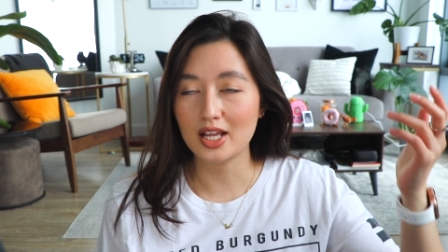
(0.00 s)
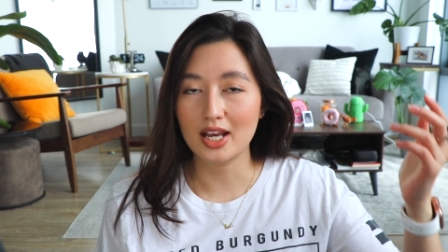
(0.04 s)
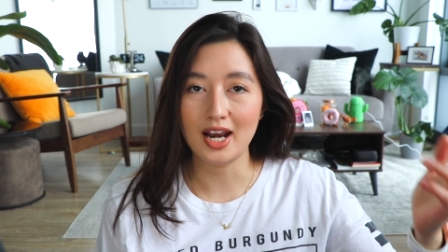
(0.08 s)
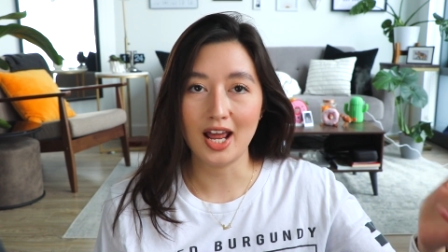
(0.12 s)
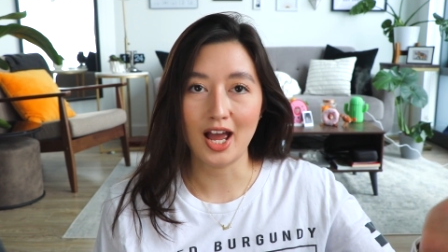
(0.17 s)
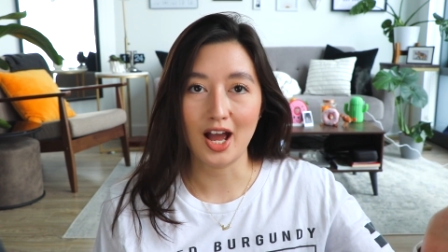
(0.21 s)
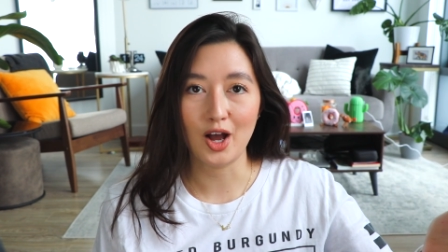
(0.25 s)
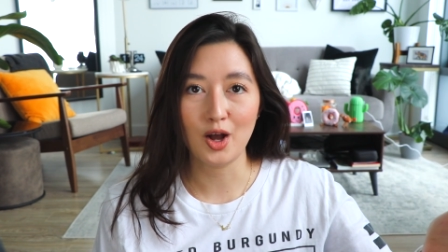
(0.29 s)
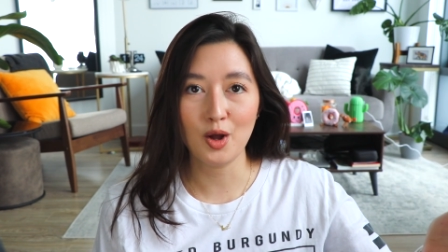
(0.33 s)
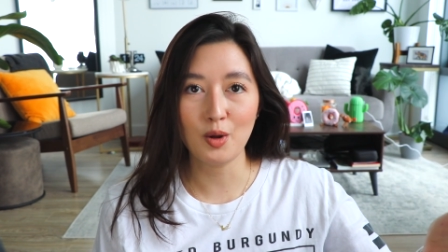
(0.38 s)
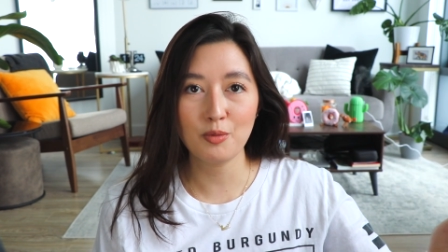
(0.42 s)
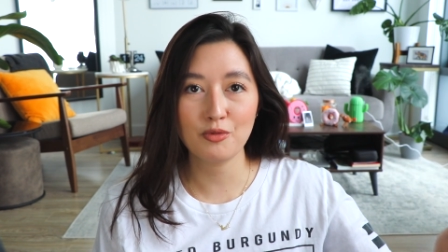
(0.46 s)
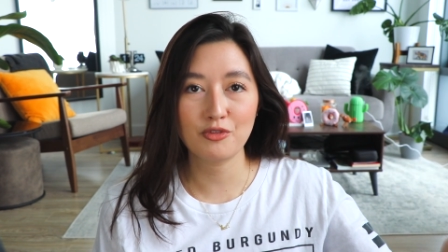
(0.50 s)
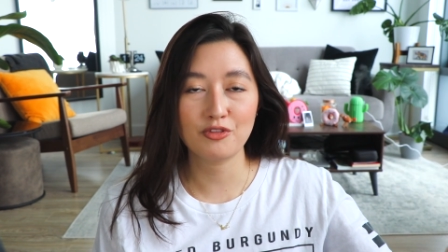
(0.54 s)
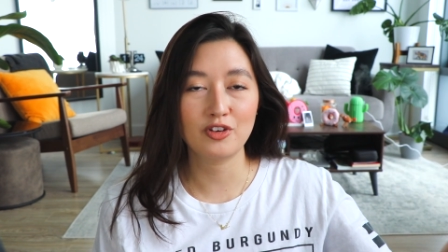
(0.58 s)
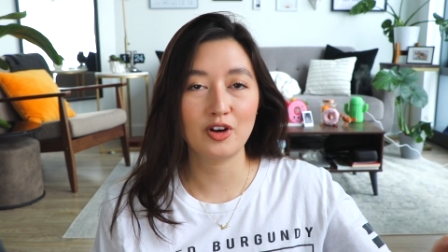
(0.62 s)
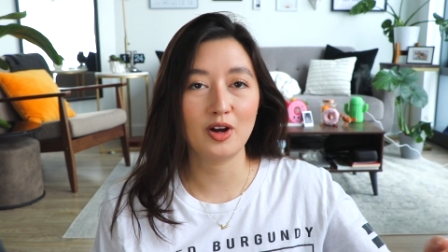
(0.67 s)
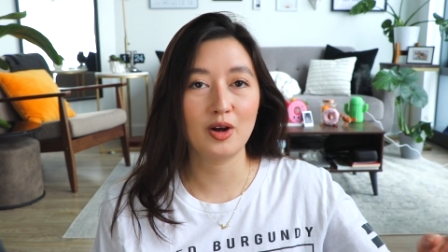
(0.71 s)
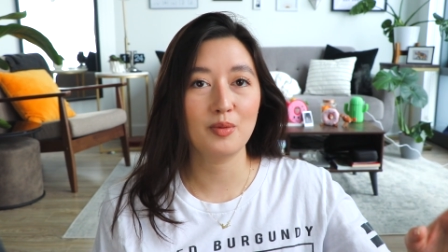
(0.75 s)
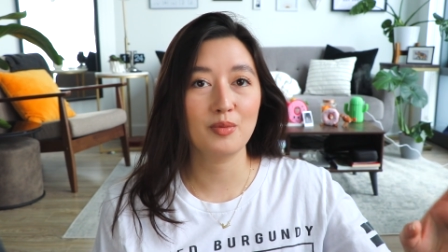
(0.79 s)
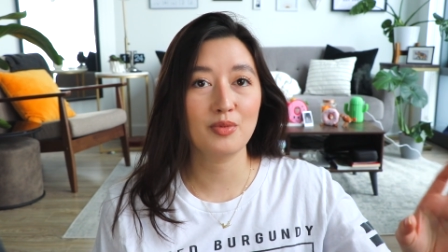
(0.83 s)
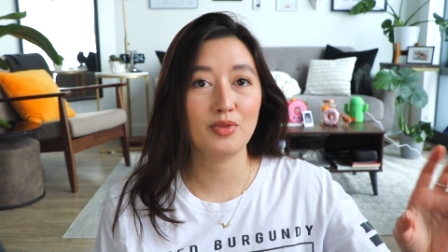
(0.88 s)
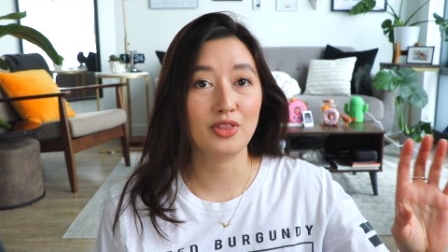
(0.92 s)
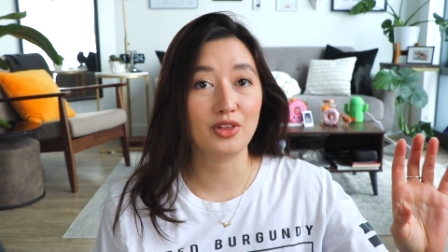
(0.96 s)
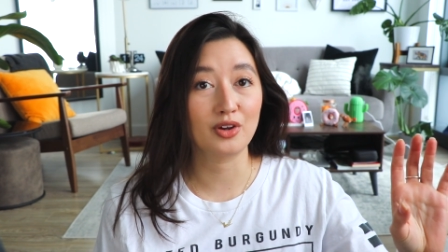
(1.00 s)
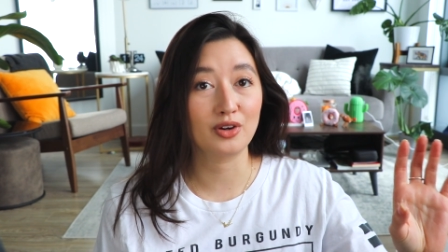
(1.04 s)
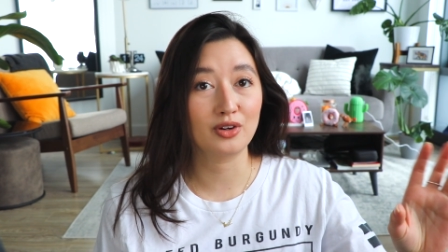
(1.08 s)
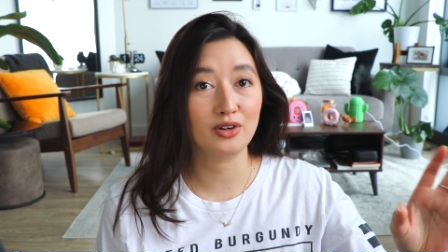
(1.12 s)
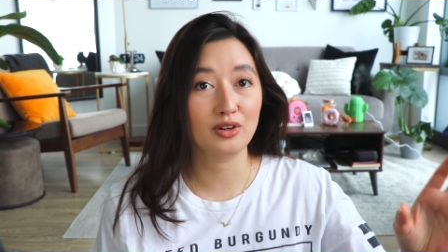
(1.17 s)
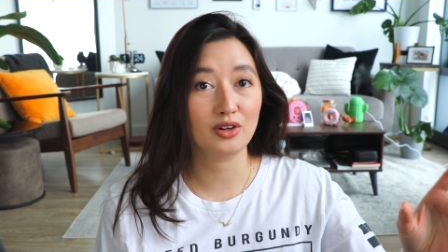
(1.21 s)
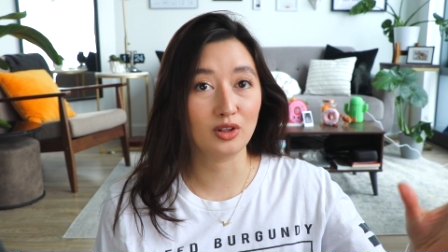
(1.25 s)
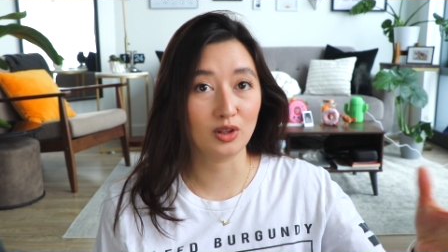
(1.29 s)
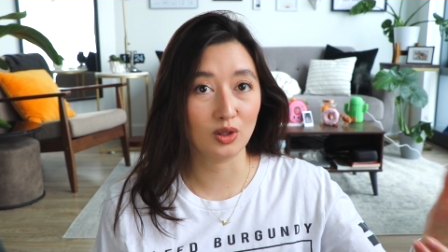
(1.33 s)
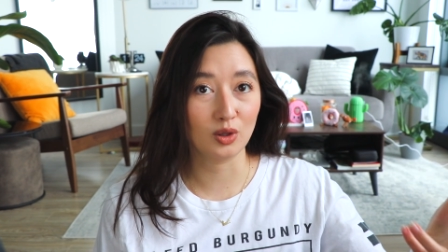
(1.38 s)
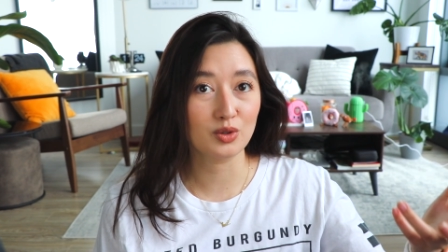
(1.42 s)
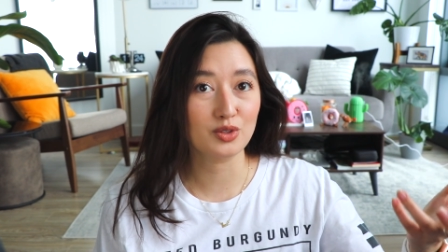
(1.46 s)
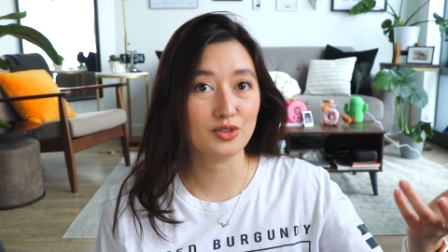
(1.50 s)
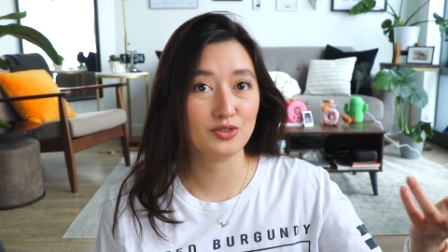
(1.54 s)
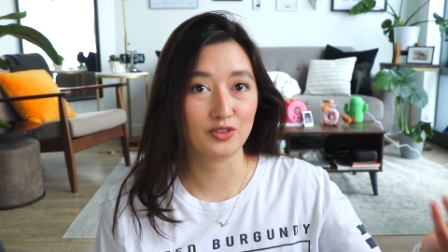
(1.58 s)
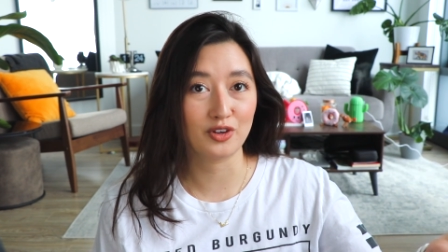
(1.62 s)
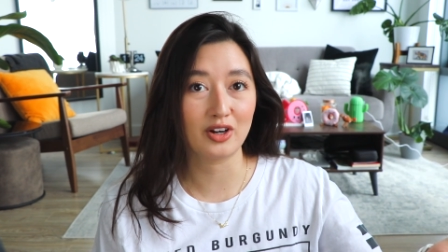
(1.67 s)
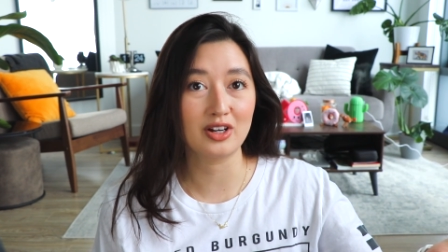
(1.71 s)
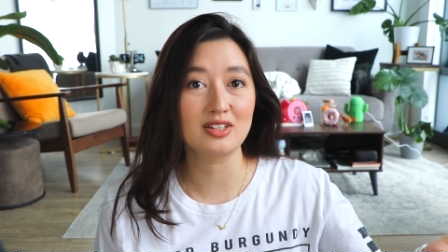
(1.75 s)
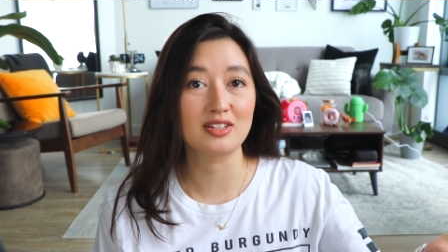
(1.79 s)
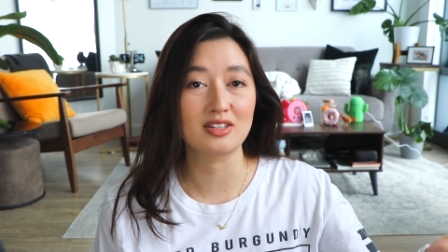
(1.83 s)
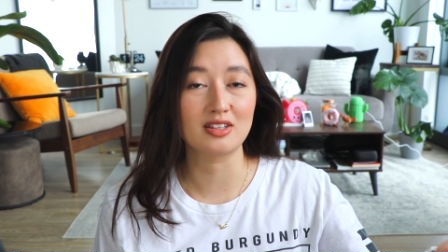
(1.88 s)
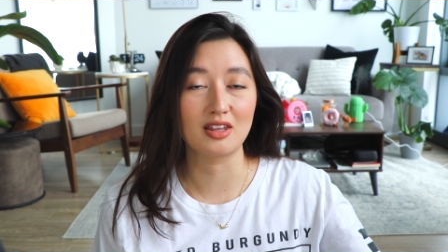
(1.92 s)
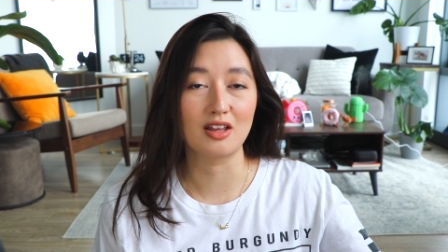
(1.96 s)
and help from their close
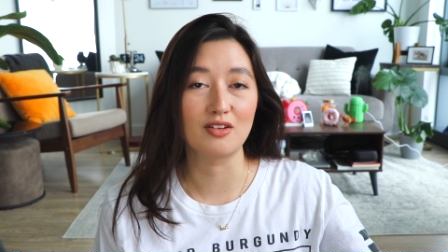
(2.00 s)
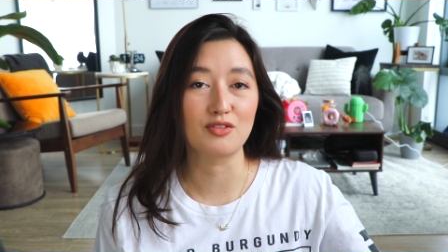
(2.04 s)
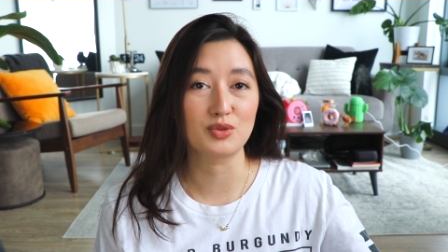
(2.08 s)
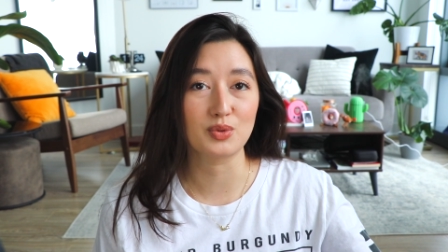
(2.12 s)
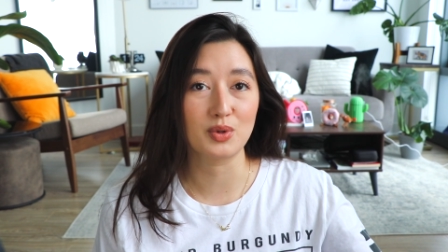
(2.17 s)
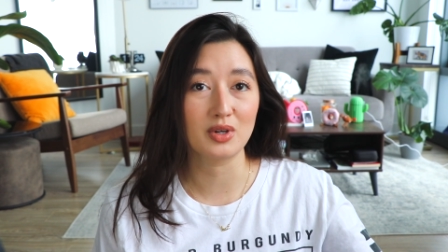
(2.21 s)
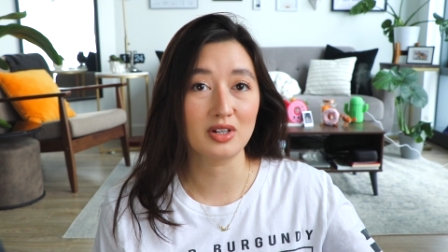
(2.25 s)
friends and loved